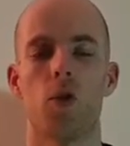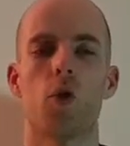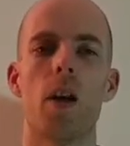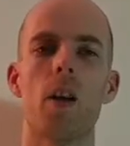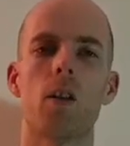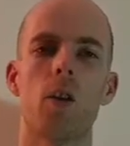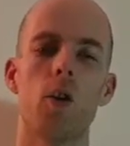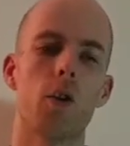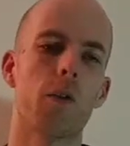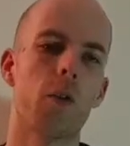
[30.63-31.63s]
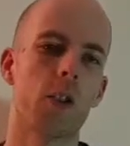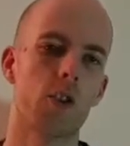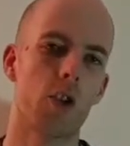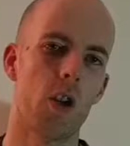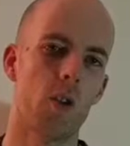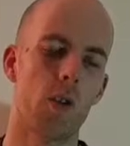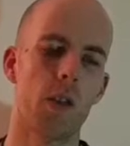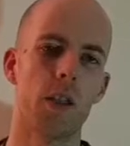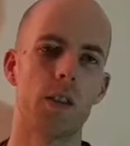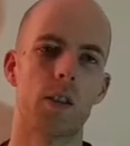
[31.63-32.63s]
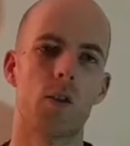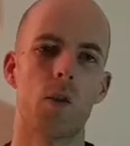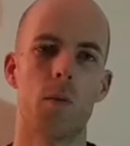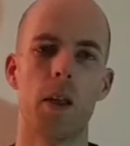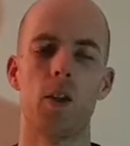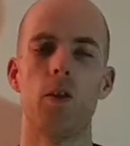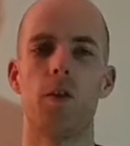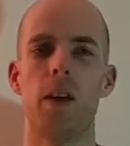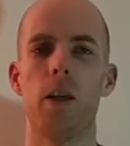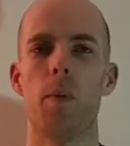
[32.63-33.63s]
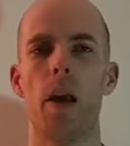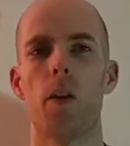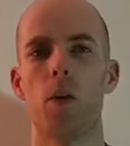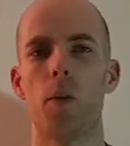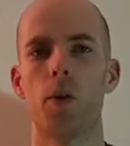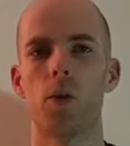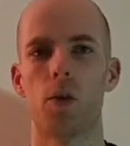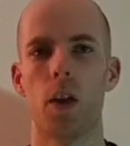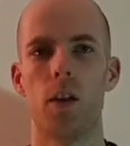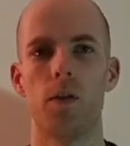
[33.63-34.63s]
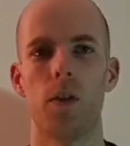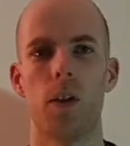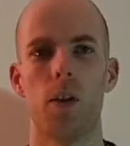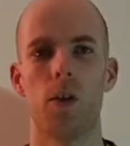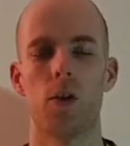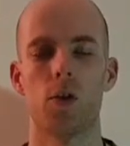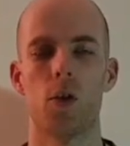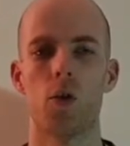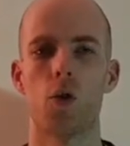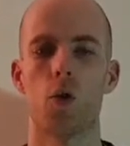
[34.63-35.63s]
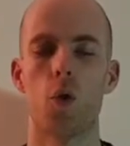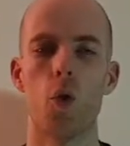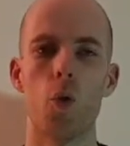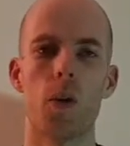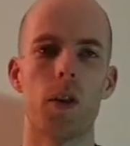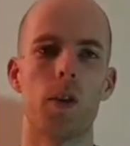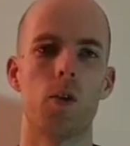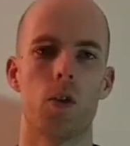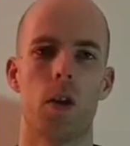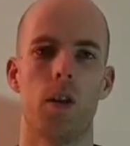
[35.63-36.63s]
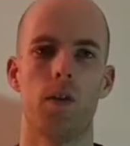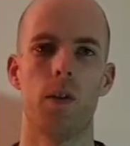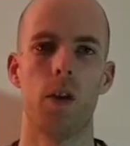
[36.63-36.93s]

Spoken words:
So try not to look for external things that are going to make you feel better about yourself. Start to grow within yourself.